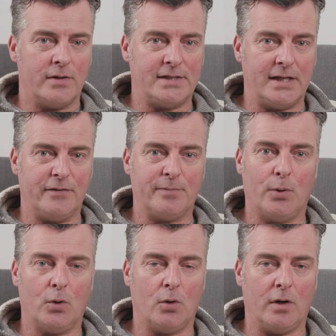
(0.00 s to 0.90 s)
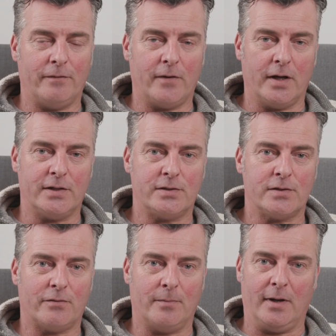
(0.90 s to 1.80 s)
received poor advice
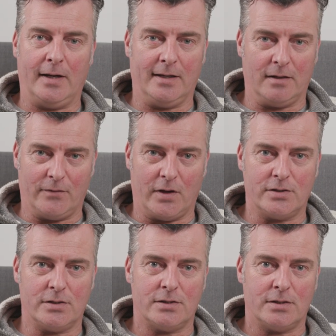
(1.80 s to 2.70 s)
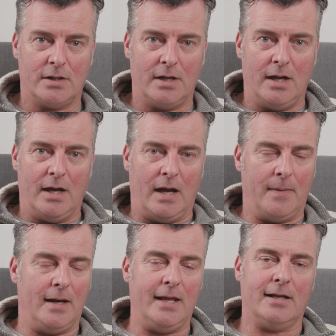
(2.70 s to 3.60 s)
from my legal advisors and
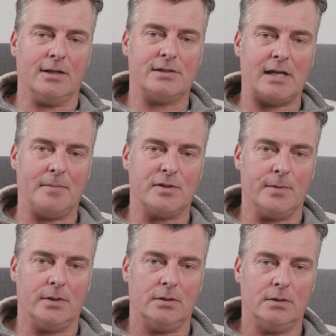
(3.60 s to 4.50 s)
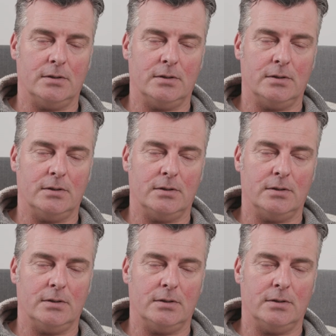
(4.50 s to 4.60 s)
the legal establishment.